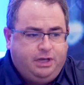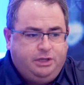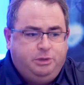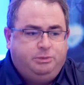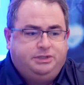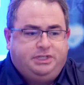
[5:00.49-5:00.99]

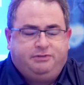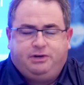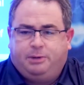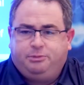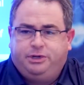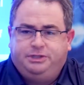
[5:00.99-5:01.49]
you must have
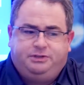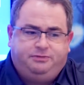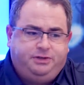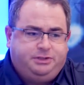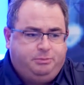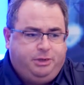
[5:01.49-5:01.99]
comprehensive
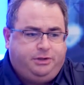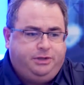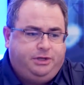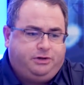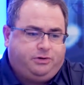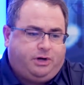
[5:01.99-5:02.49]

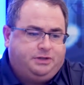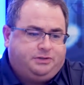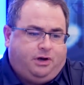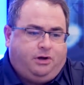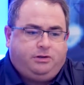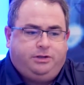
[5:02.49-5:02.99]
visibility across
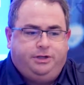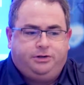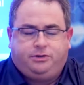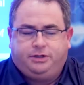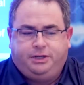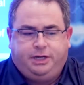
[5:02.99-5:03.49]
all
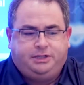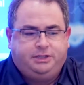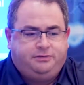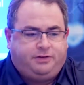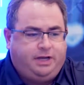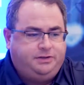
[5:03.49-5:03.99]
clinical connected
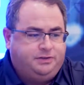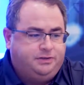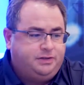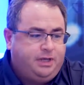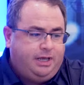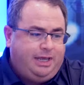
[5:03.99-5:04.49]

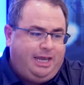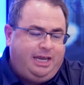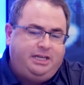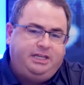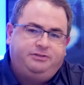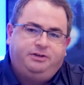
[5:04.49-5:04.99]
devices
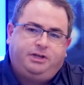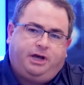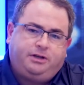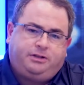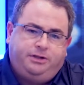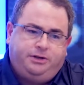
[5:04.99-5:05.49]
and even
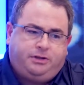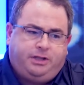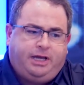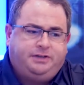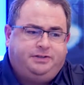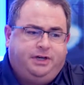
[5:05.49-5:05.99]
non-clinical
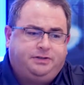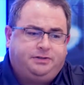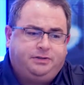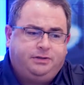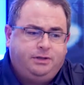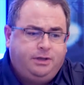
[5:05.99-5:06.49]
assets.